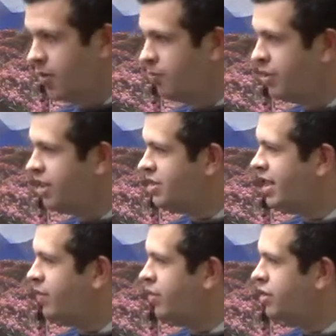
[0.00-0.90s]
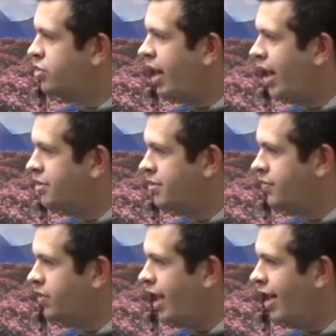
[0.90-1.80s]
Be content with the trials of
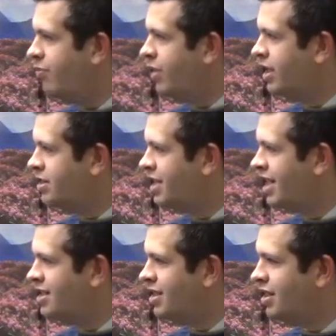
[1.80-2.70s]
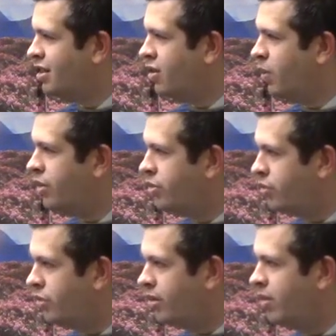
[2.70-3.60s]
your life. Be content going
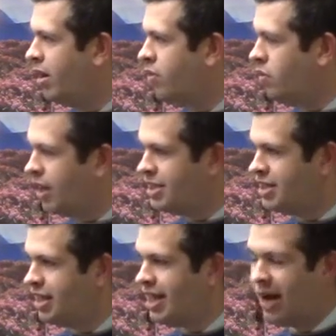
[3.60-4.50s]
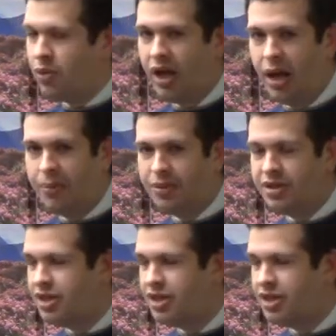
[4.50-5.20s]
through them, realizing that God will help you in the